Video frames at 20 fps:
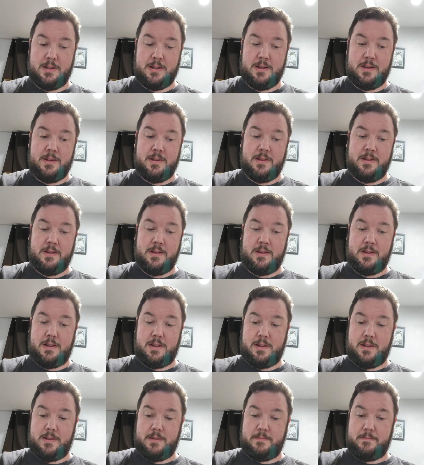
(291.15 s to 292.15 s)

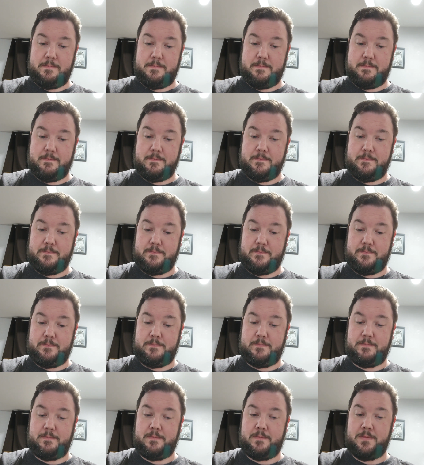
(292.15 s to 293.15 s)

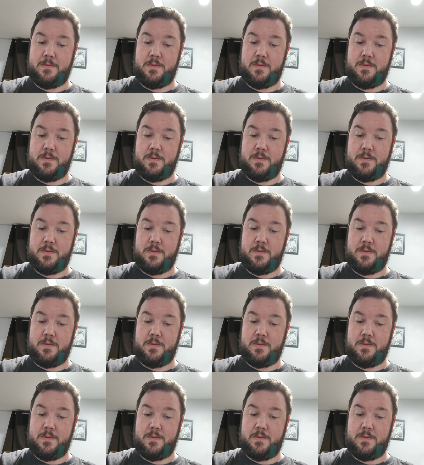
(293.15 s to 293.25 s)
[no speech]